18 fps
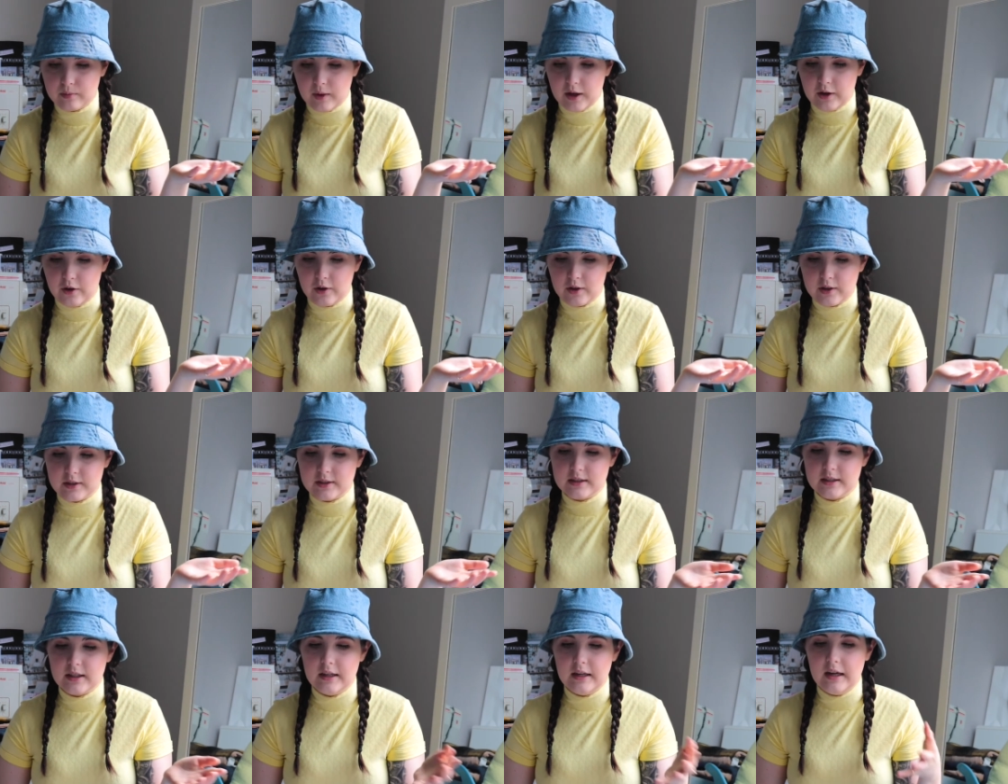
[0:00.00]
I noticed.
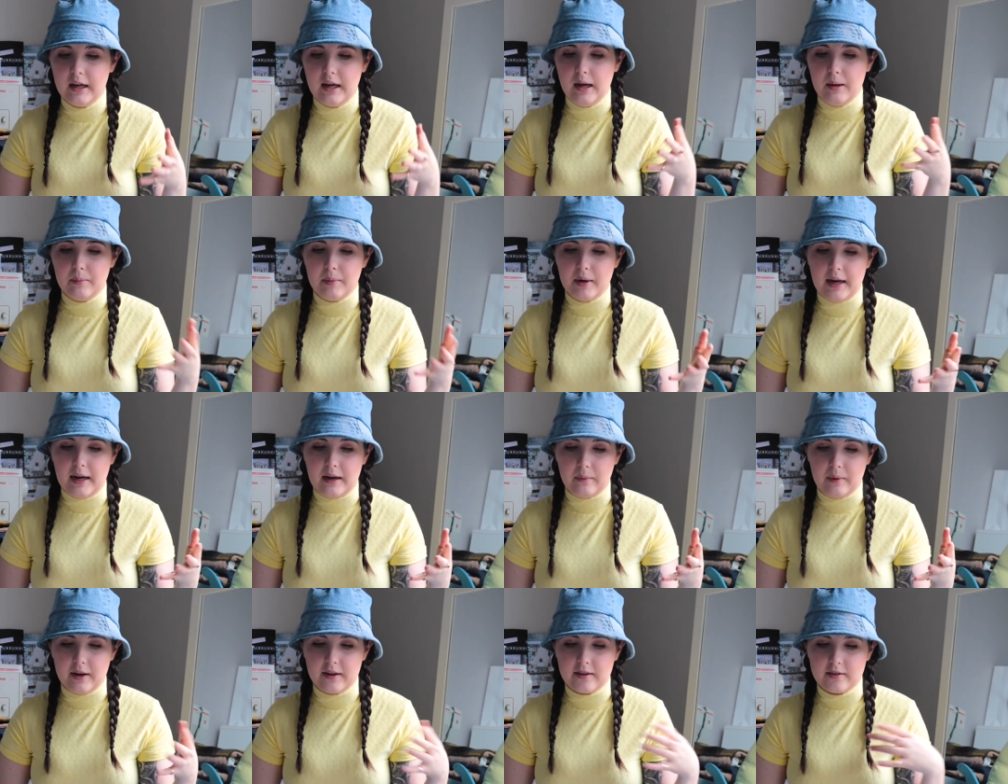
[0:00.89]
But
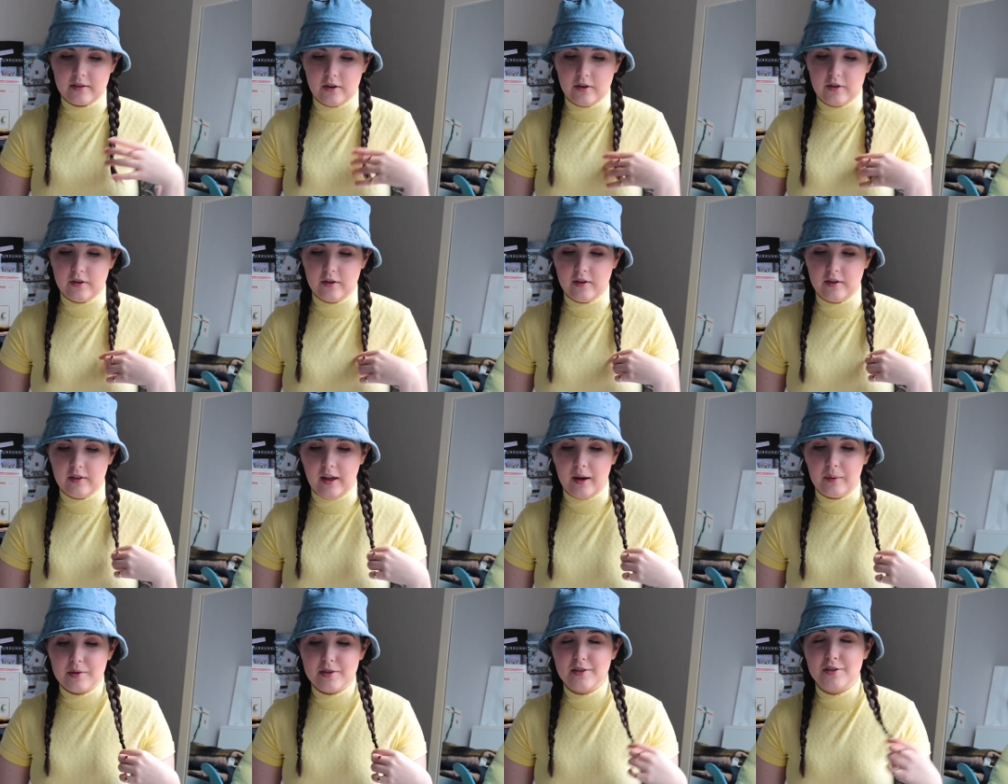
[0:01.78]
anyway, so that
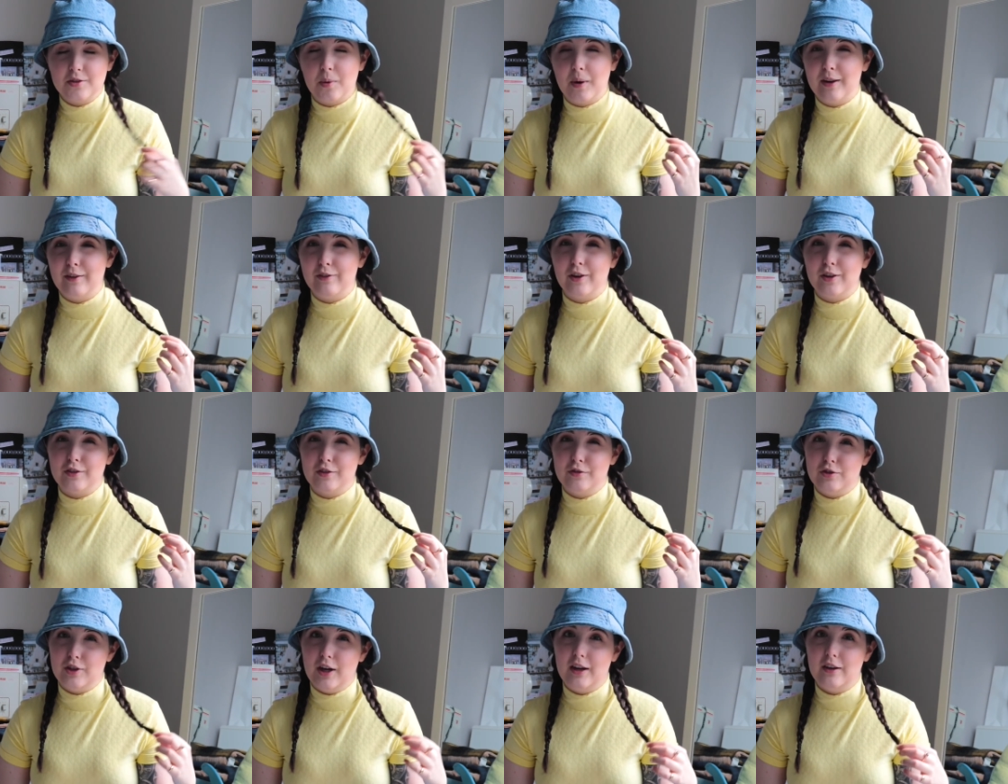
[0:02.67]
was the 21st
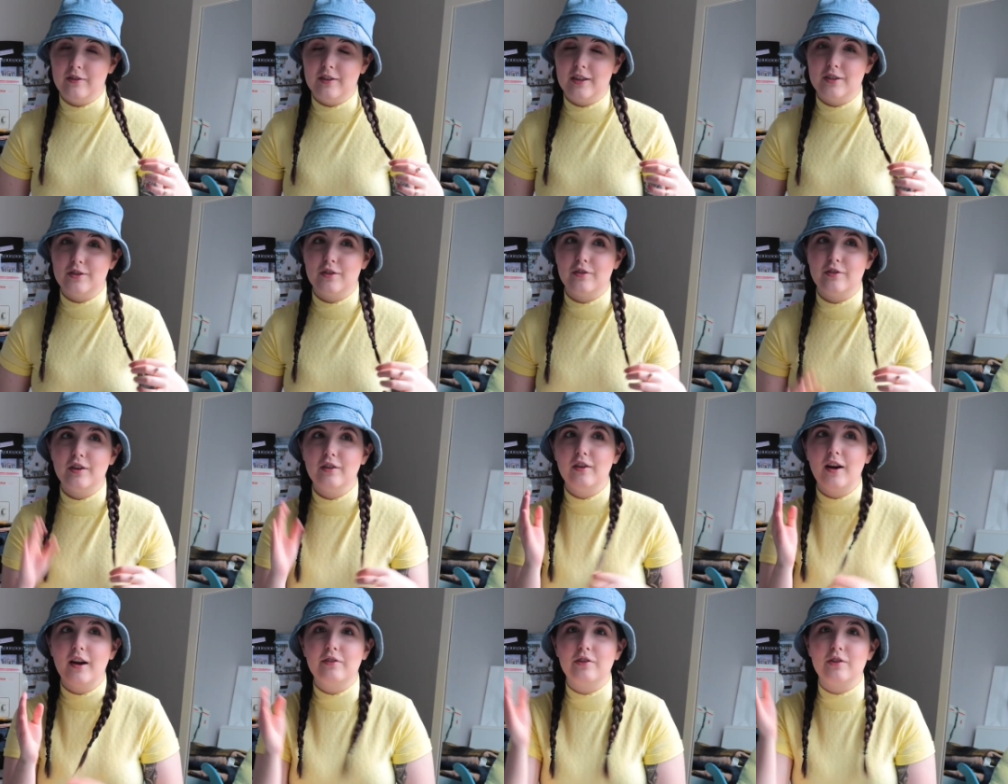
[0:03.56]
of January, so if it
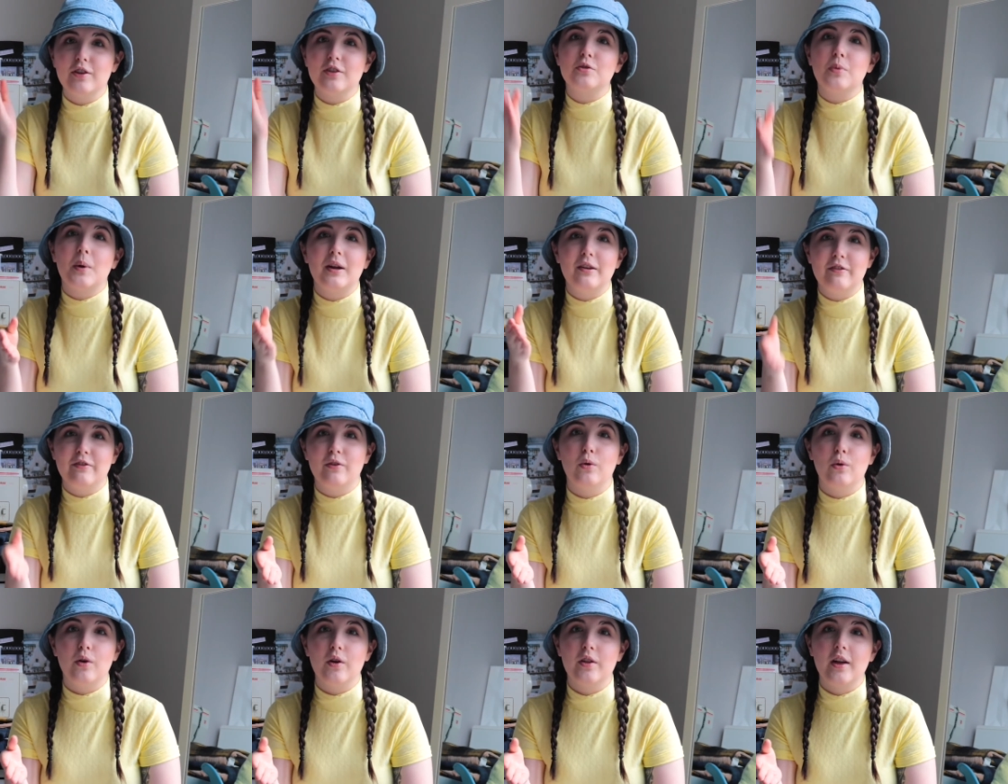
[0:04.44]
arrived on the
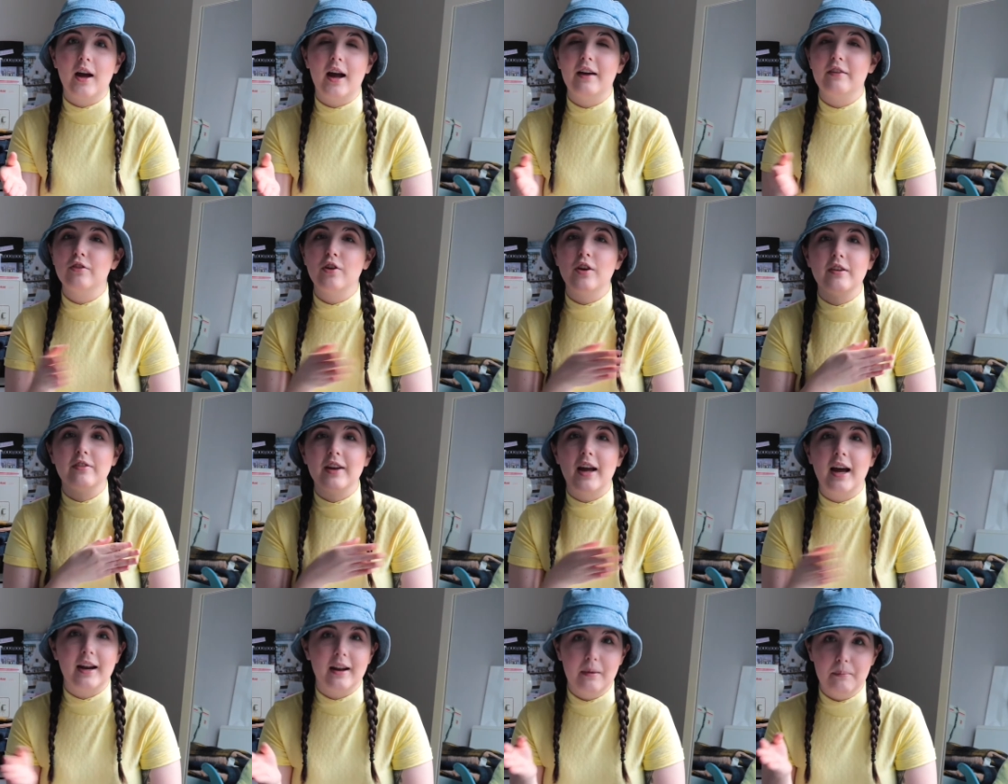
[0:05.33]
24th, I have not even
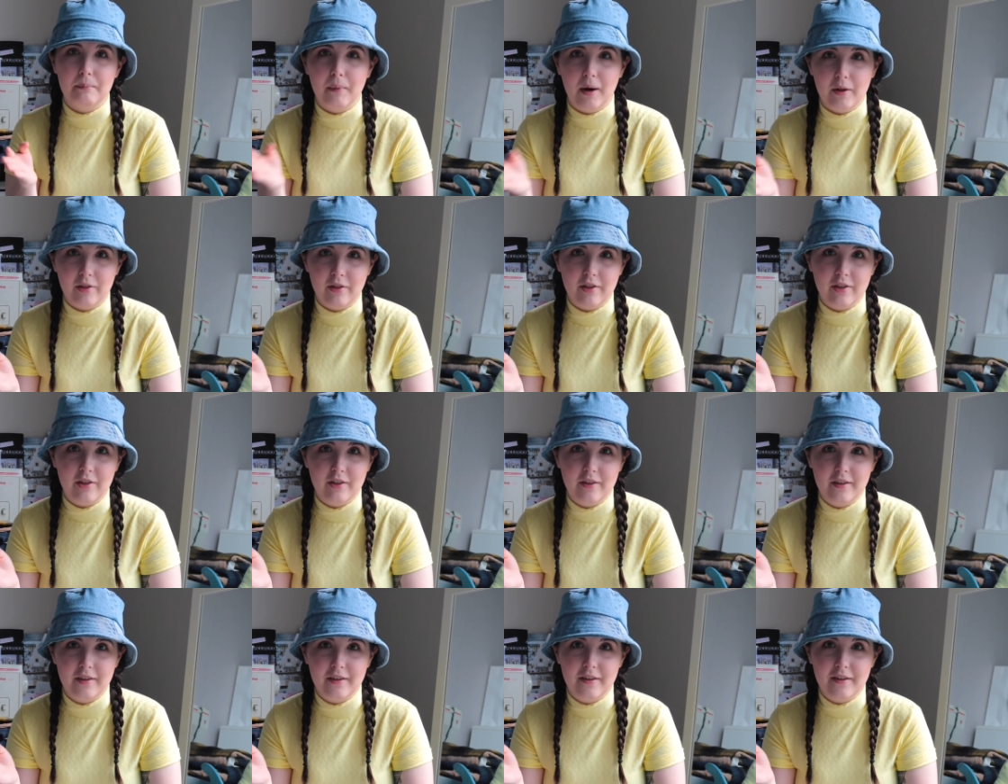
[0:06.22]
had it a month
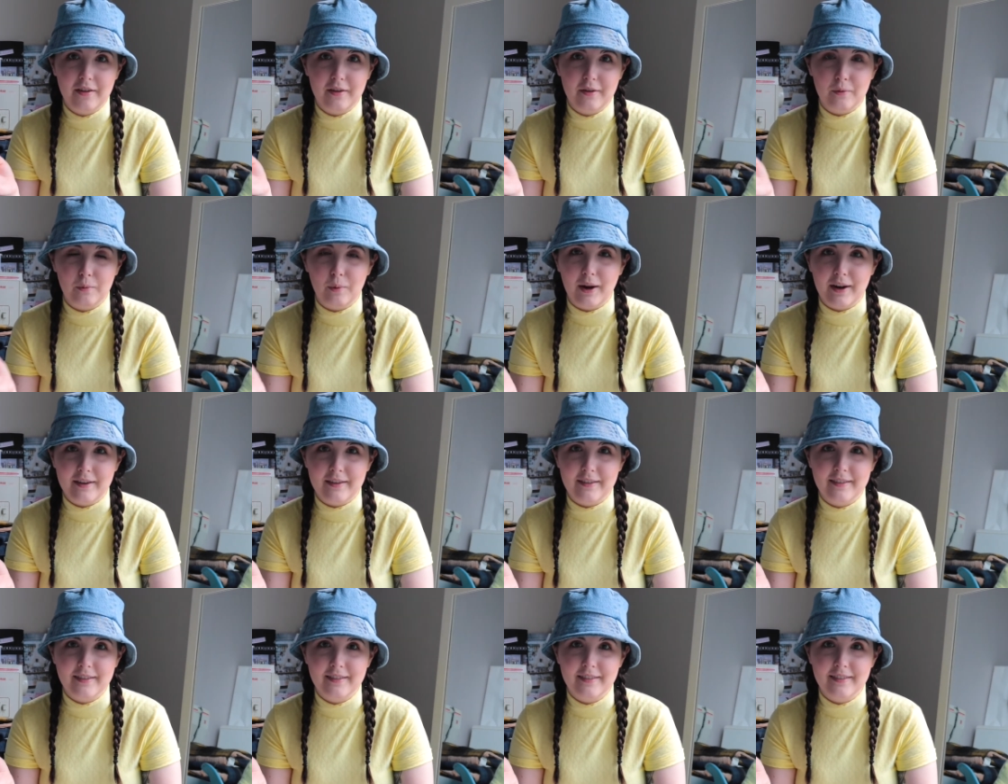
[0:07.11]
when
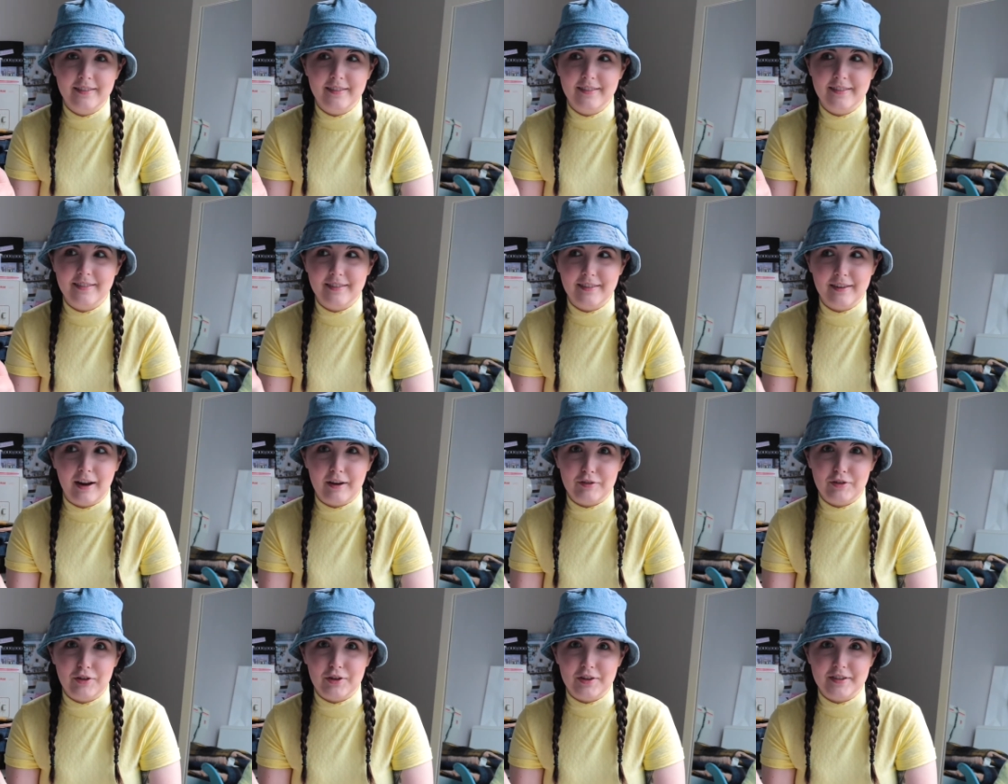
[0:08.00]
I've
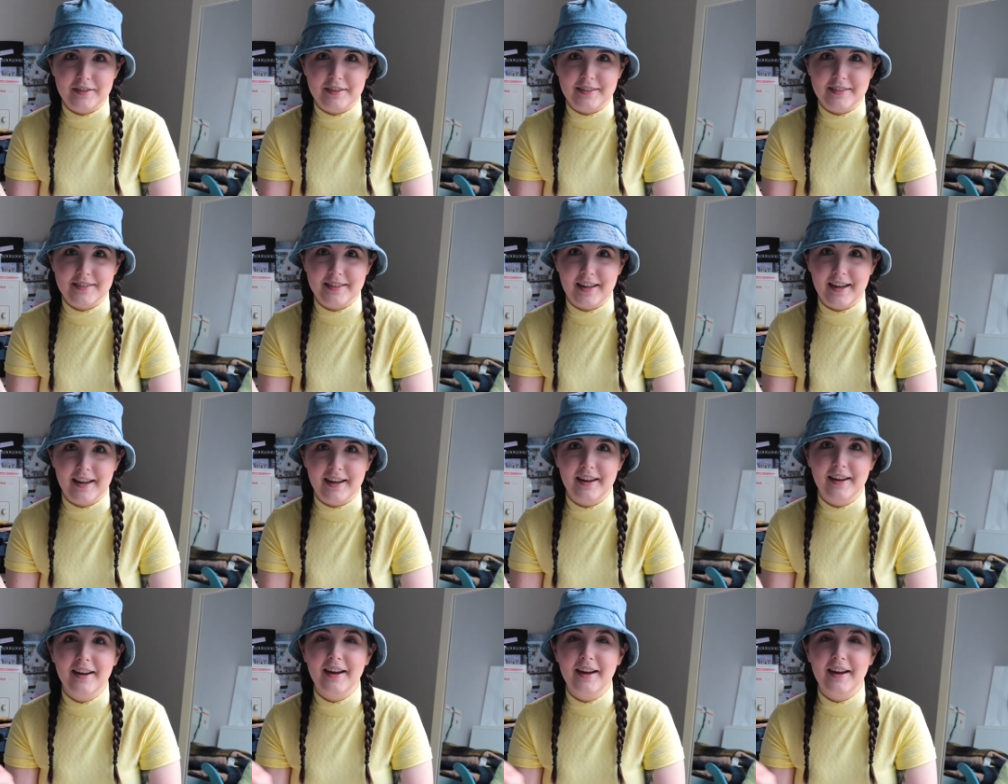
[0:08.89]
noticed this tear.